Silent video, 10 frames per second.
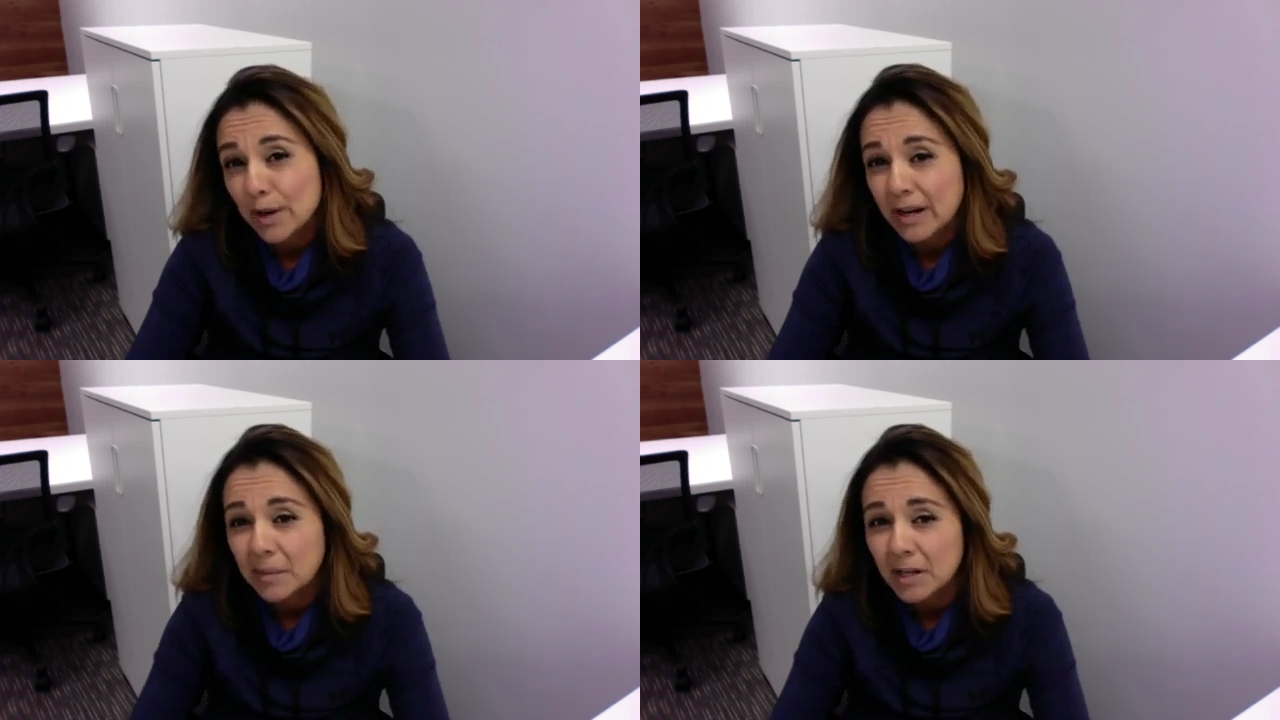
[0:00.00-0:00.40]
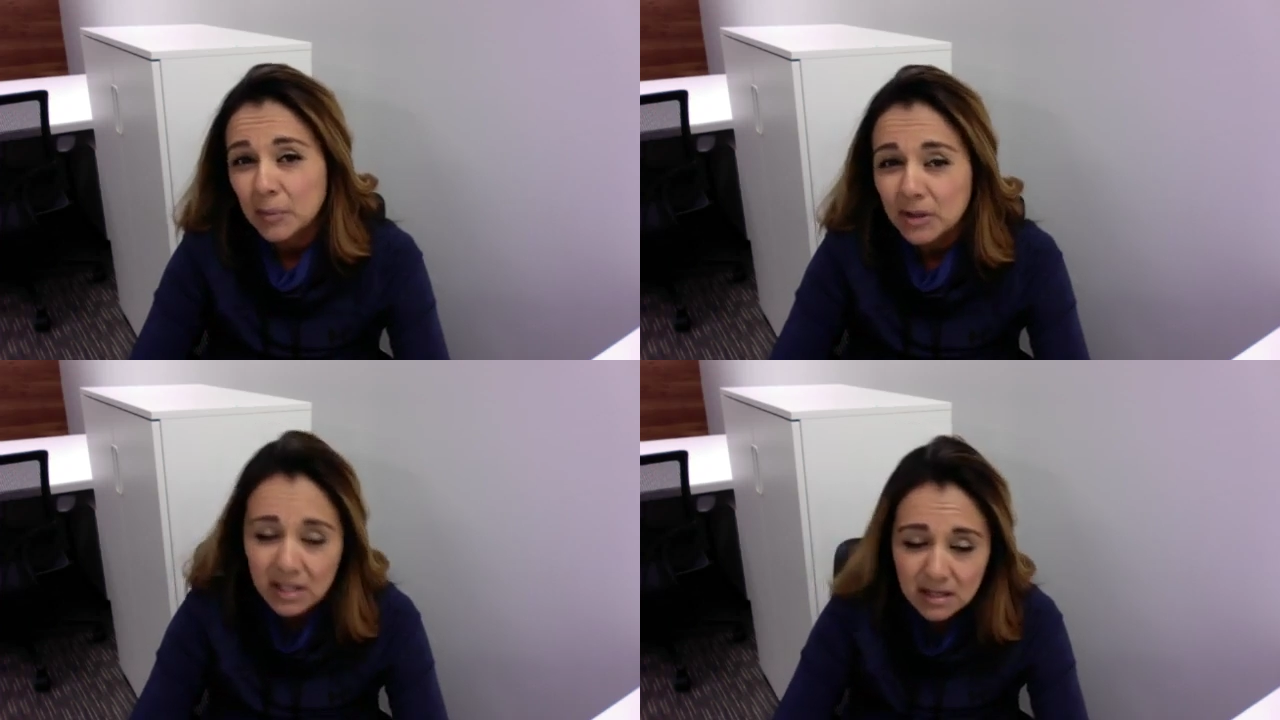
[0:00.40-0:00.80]
and I'm going to
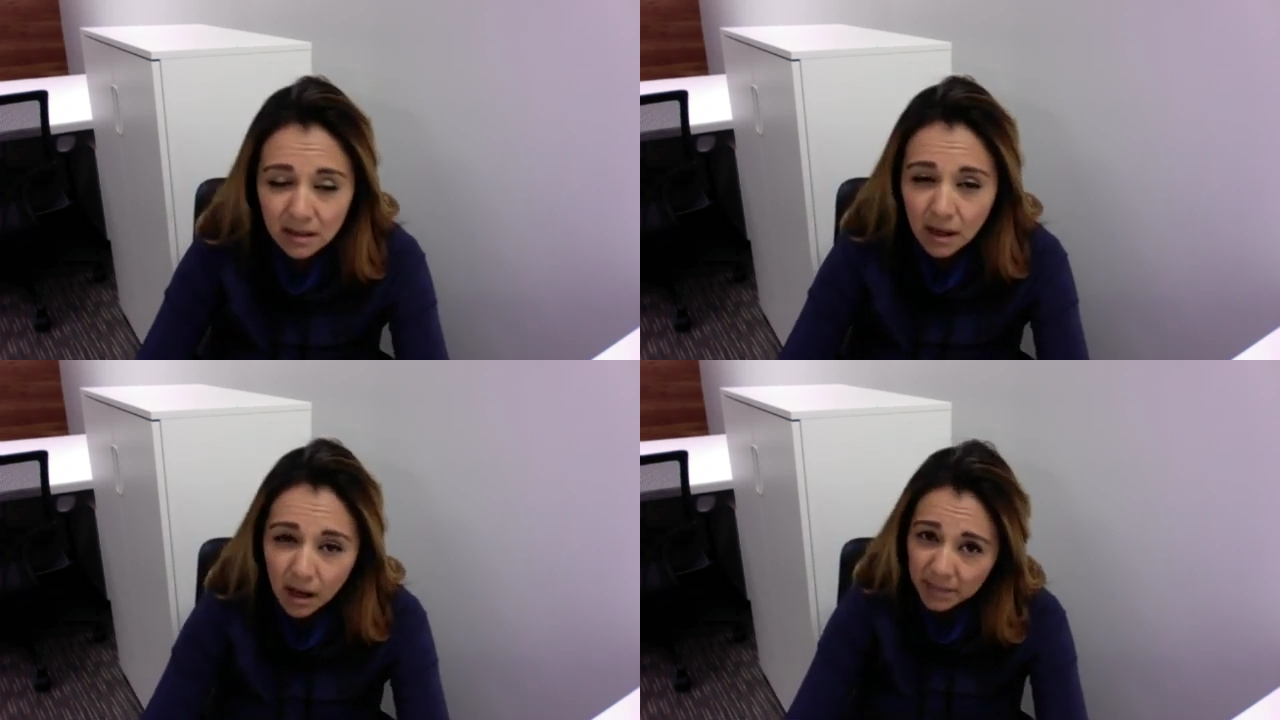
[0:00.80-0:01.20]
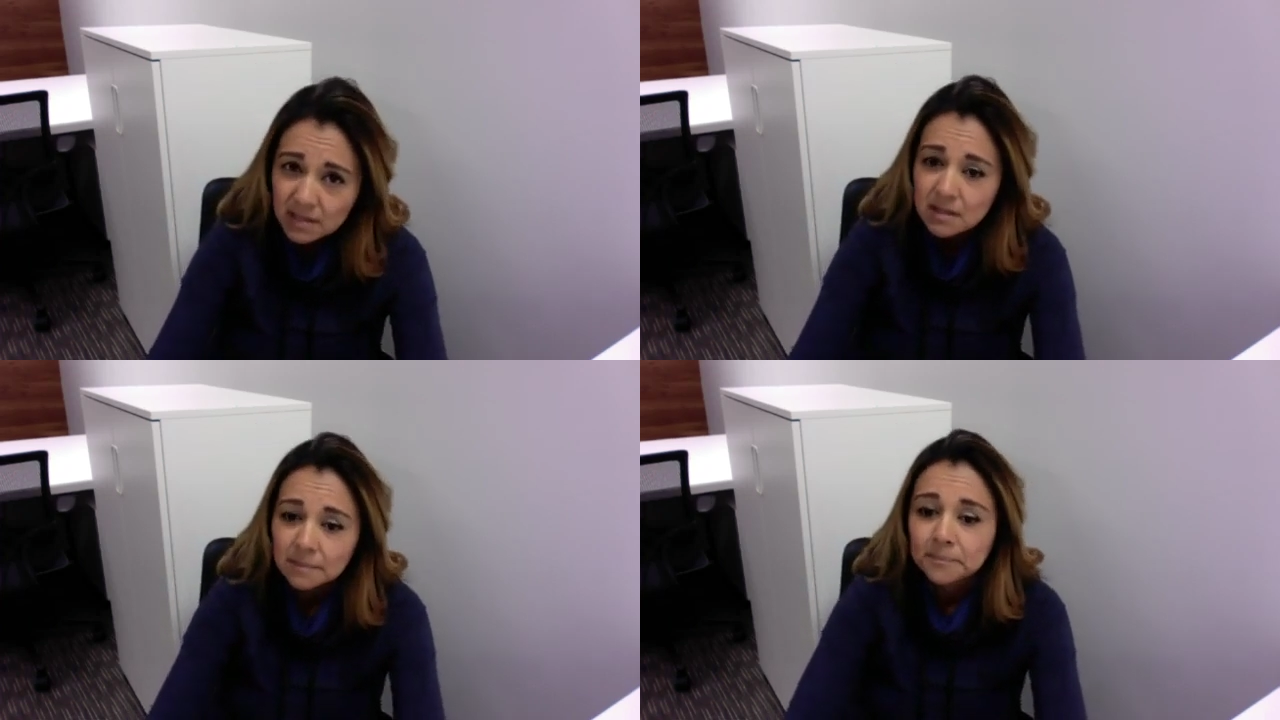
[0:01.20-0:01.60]
put these in the comments,